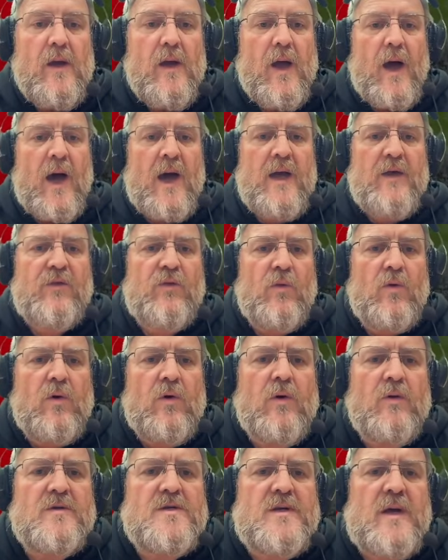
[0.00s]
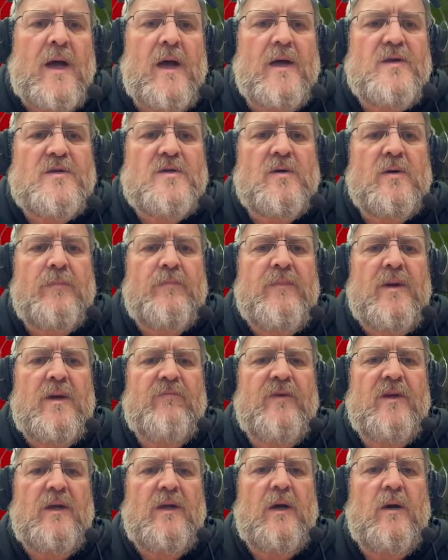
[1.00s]
I thought I submit
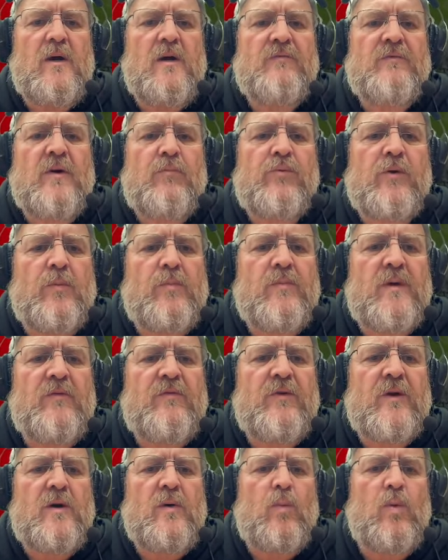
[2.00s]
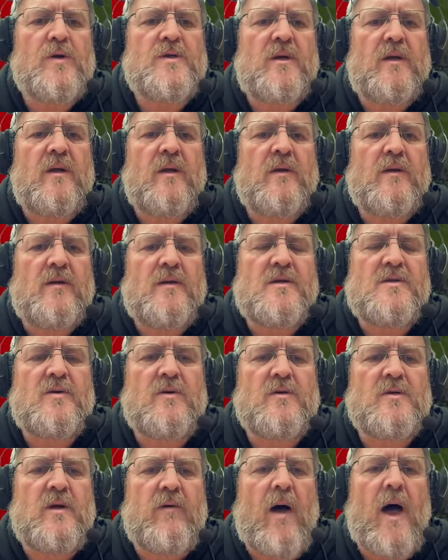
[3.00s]
video if the problem, if we could watch it on
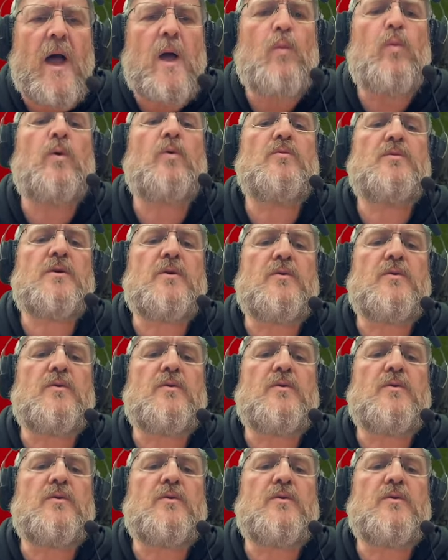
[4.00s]
Discord. So I will do